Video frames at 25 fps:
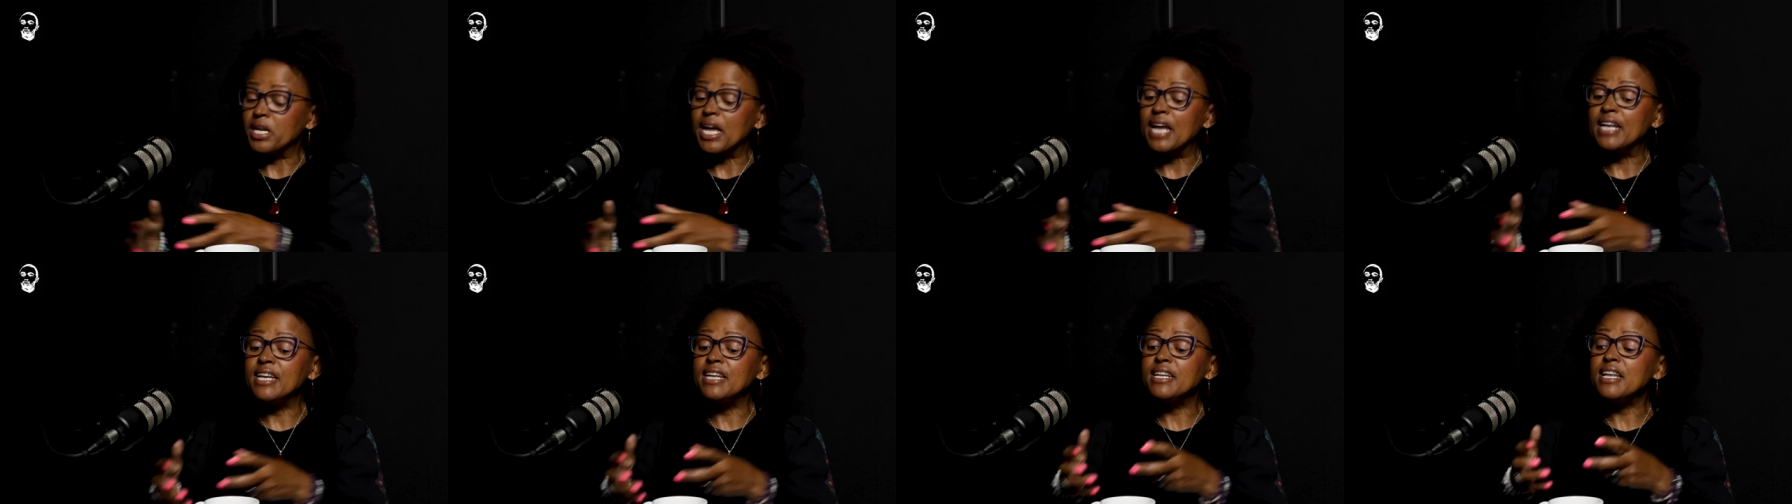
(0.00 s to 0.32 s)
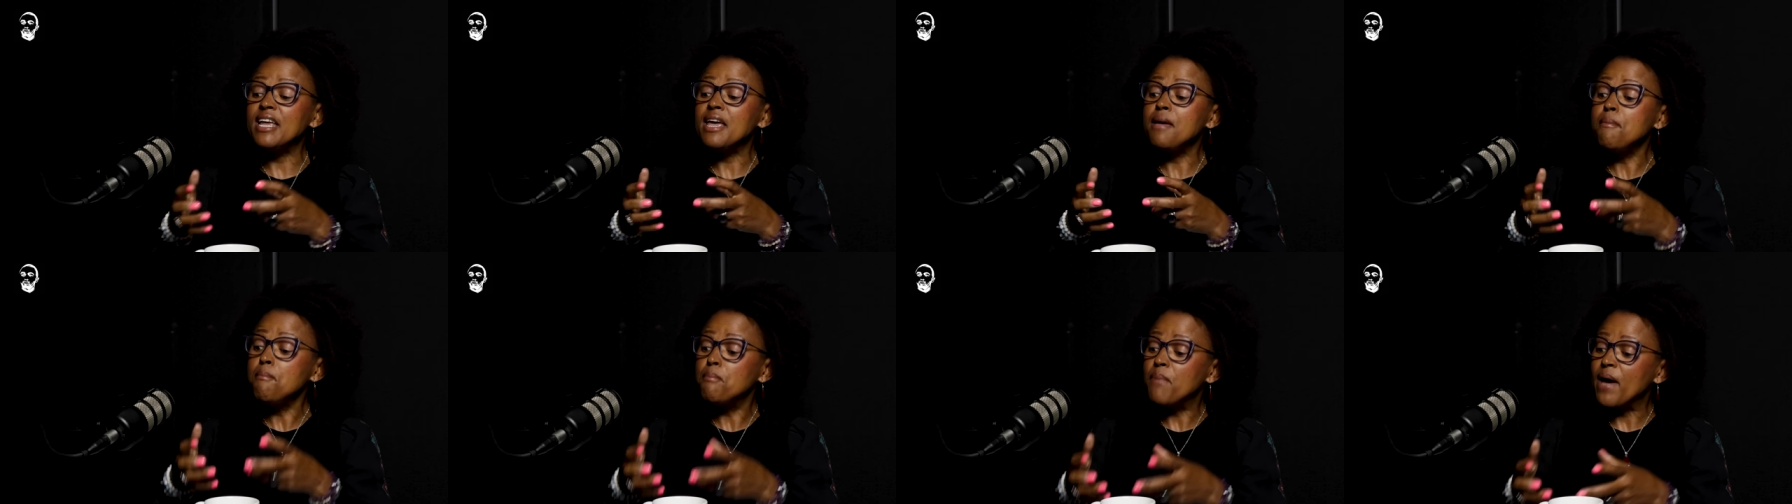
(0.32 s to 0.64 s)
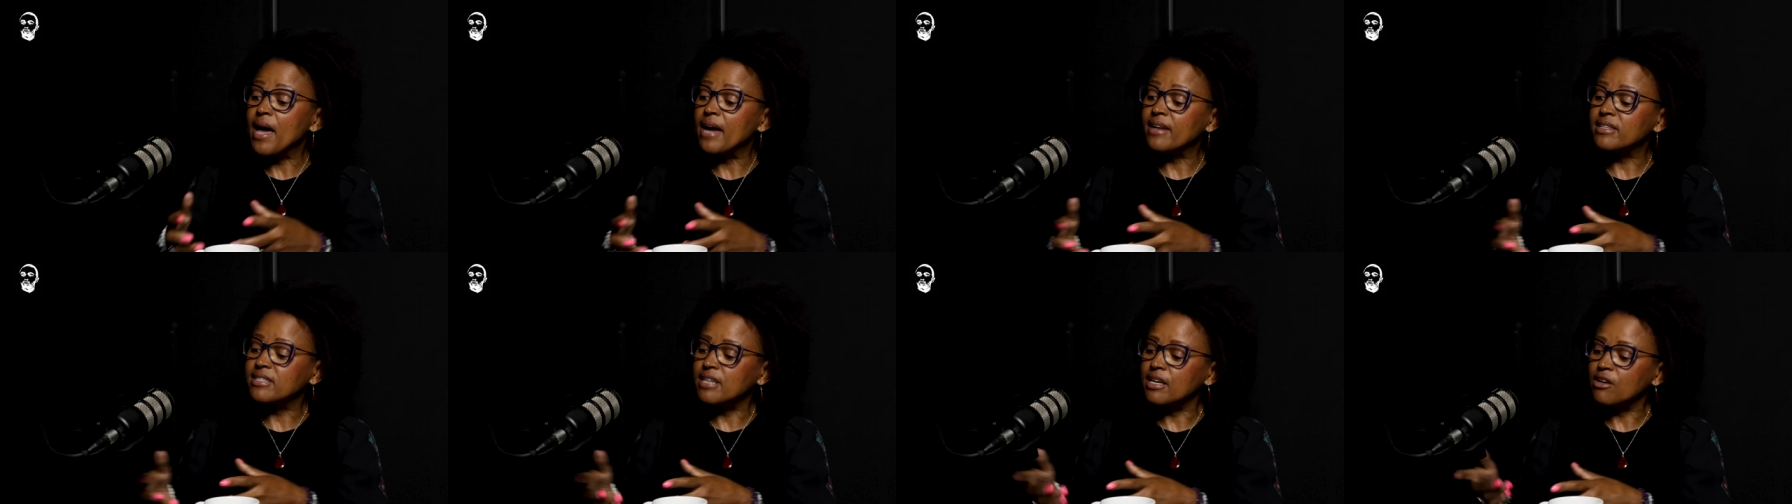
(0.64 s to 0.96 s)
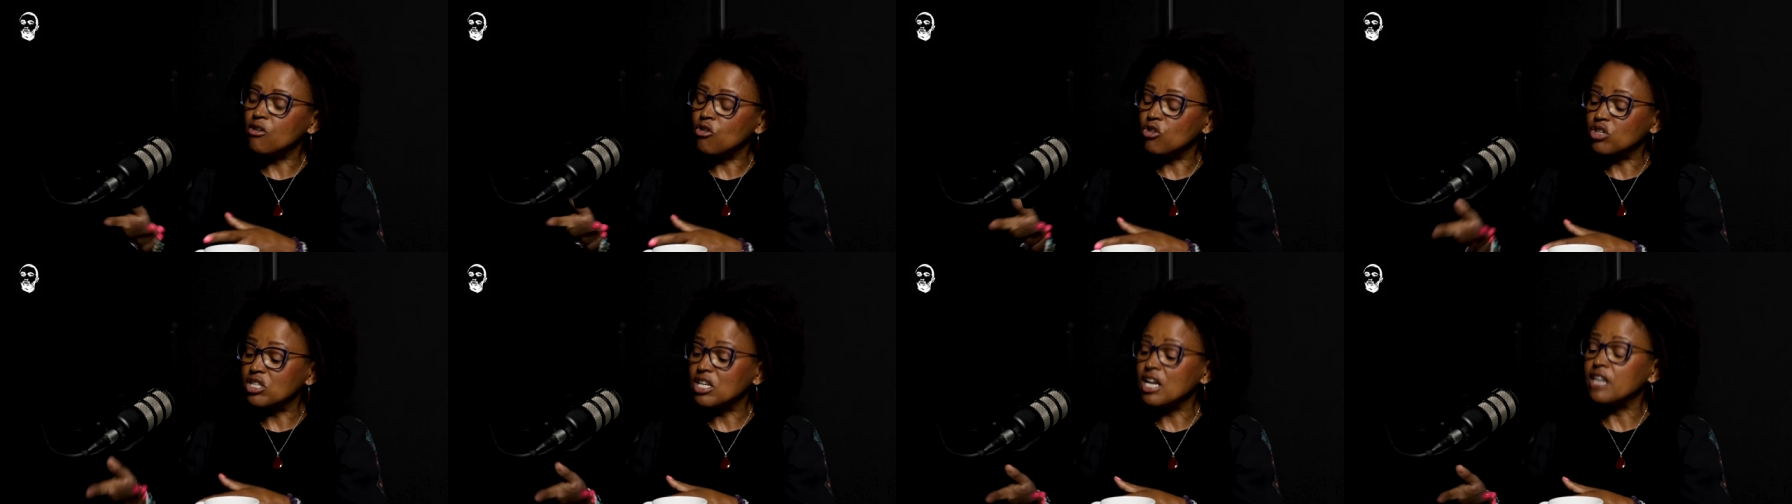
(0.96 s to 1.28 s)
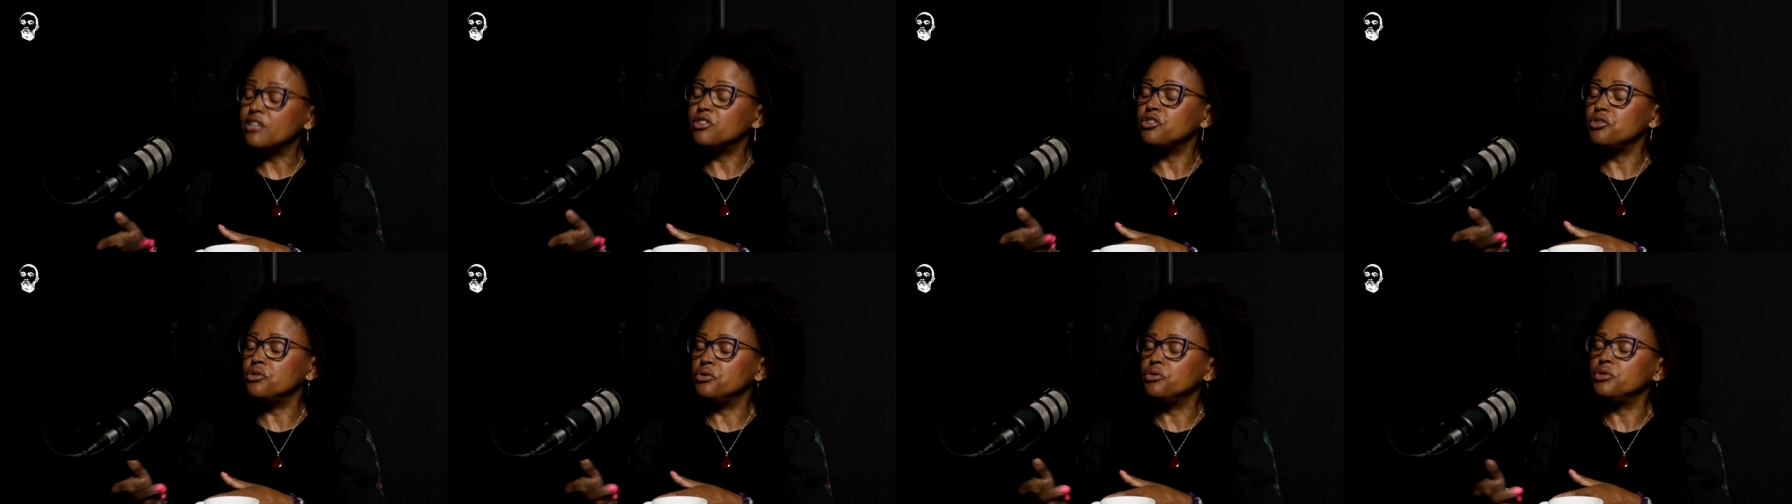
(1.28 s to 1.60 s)
And it impacts a
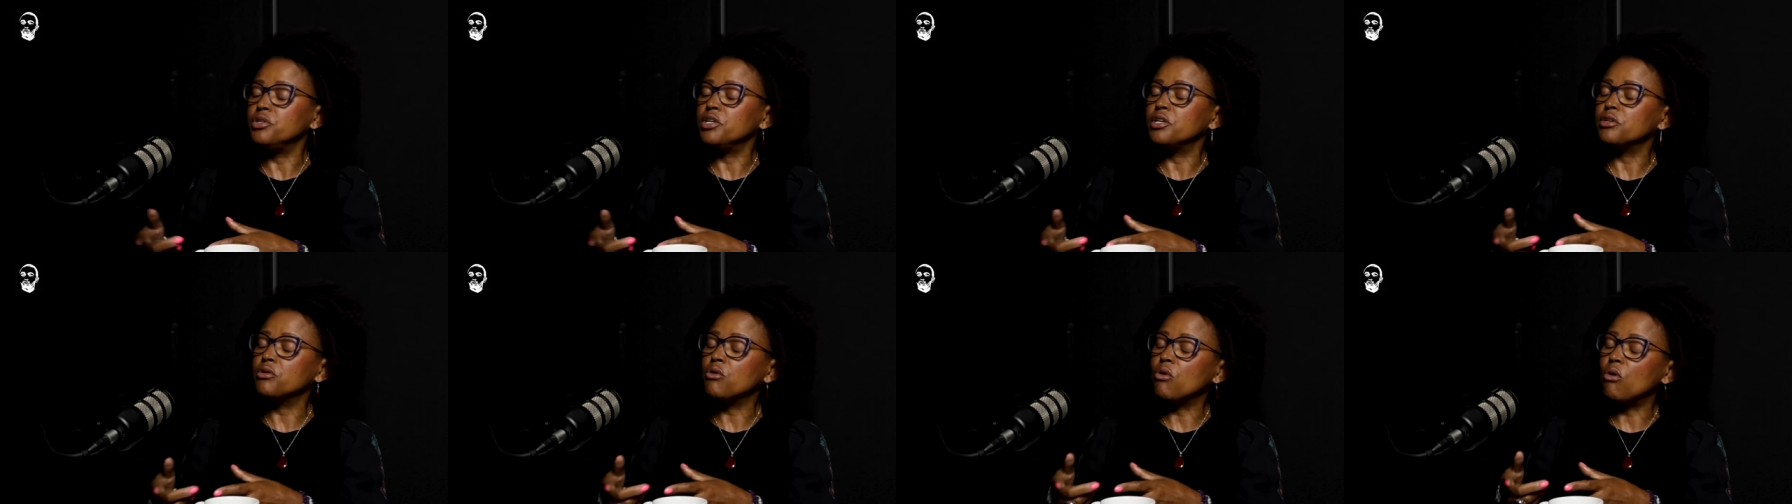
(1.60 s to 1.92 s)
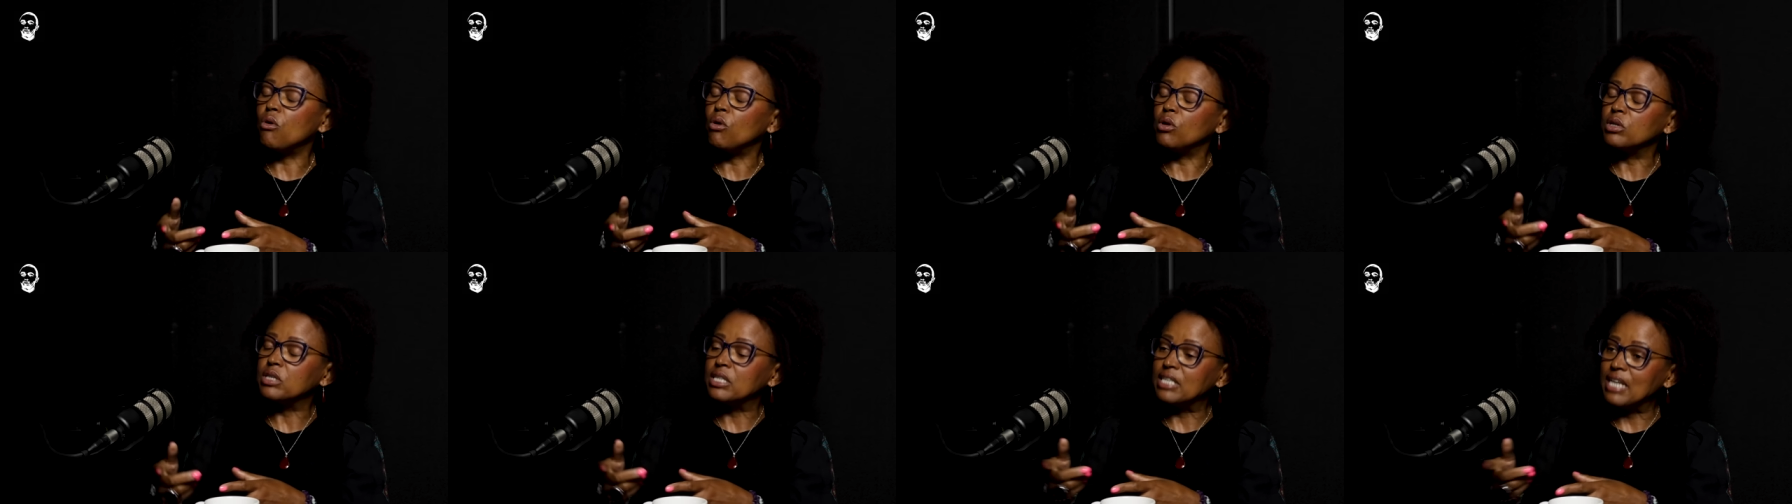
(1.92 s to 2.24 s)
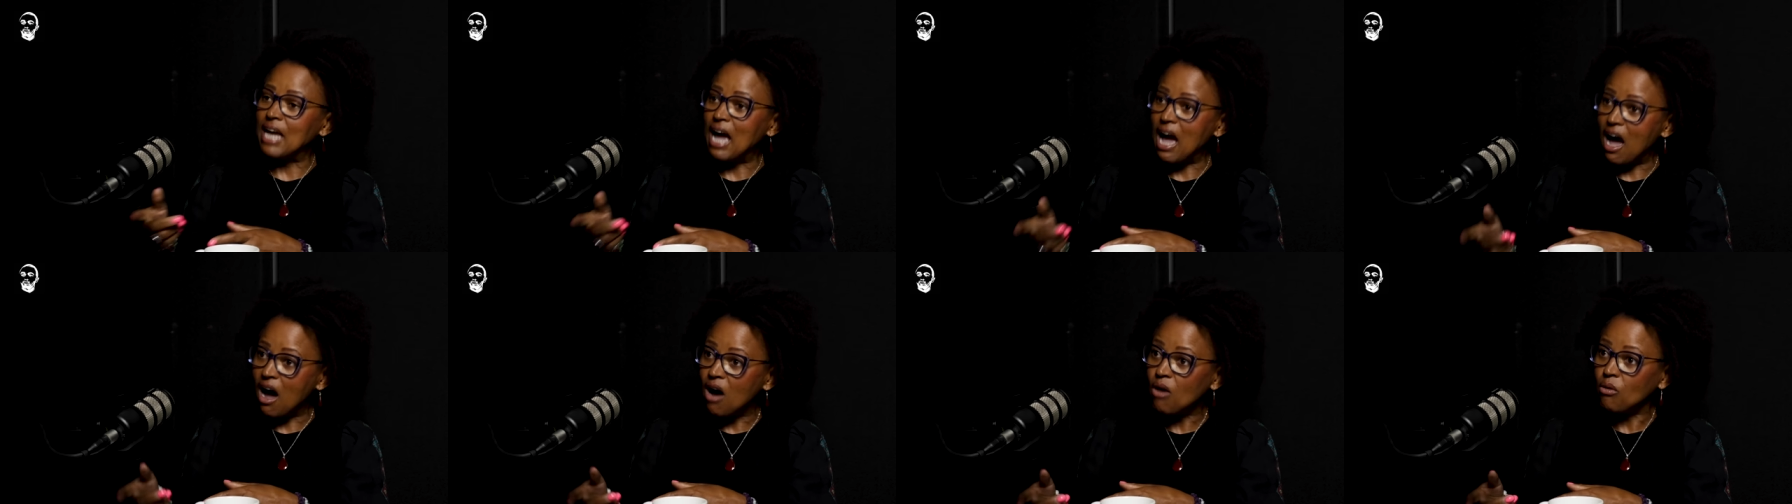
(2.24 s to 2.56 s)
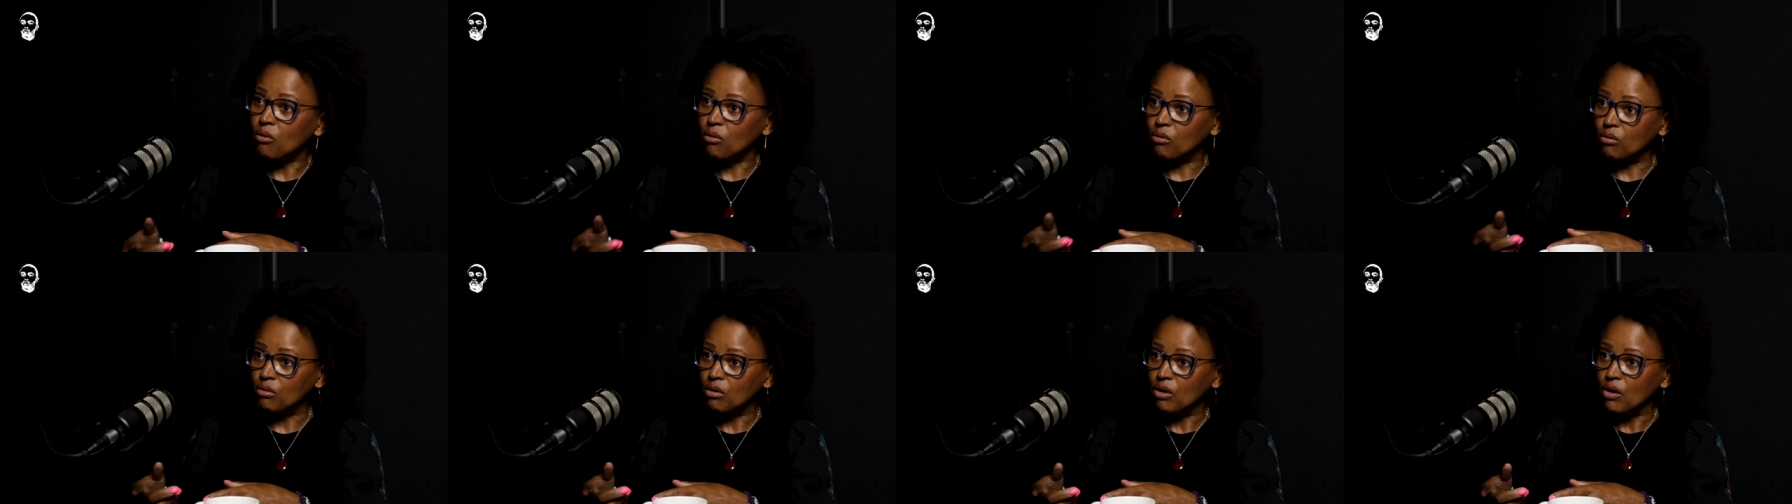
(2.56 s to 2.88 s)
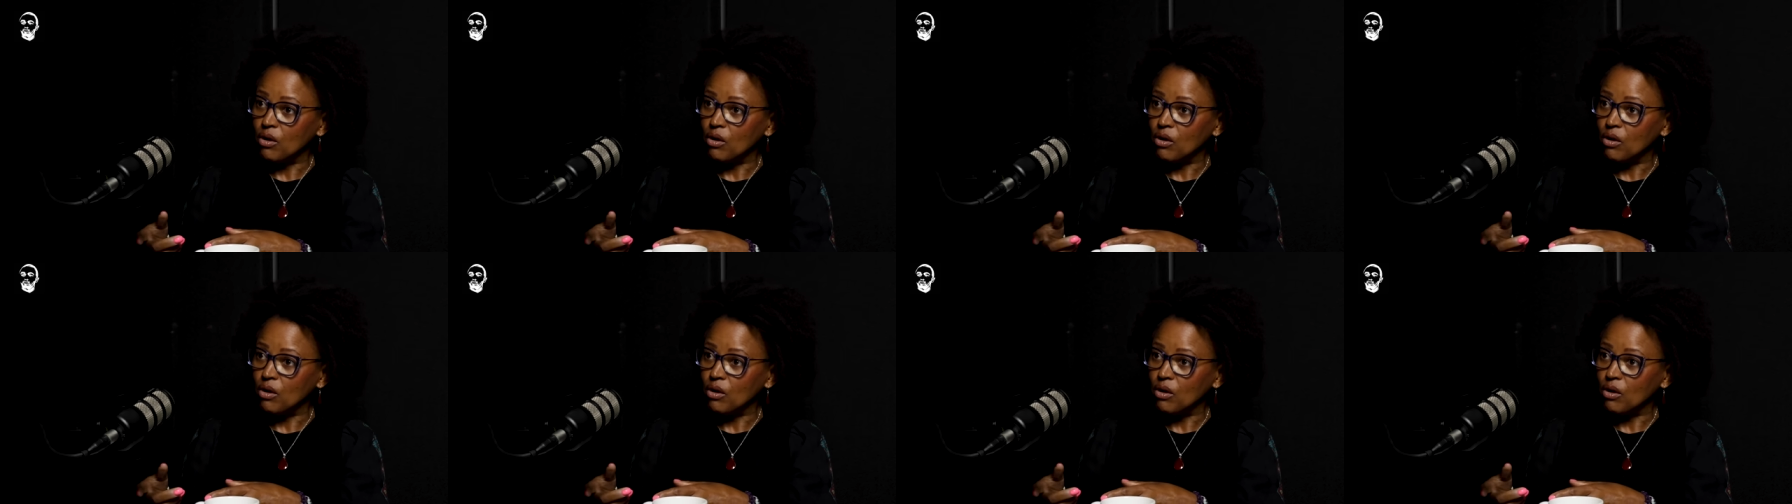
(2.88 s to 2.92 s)
COSATU union called NEHAWU,